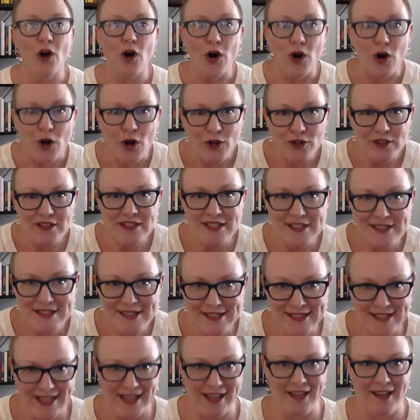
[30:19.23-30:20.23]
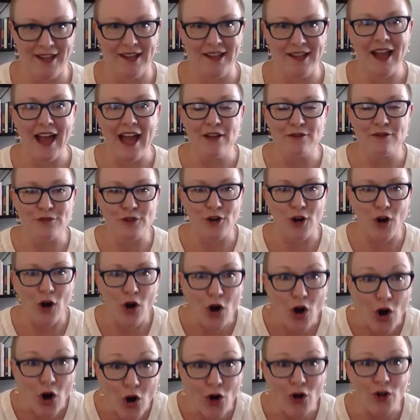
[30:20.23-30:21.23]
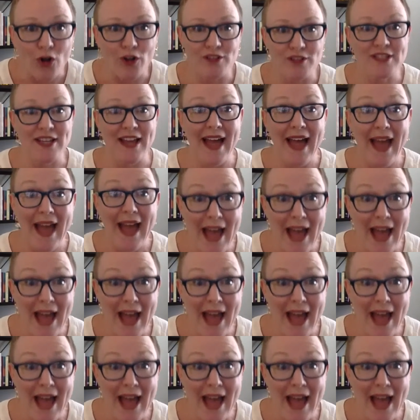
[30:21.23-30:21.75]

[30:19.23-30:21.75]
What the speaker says: all to see and for all to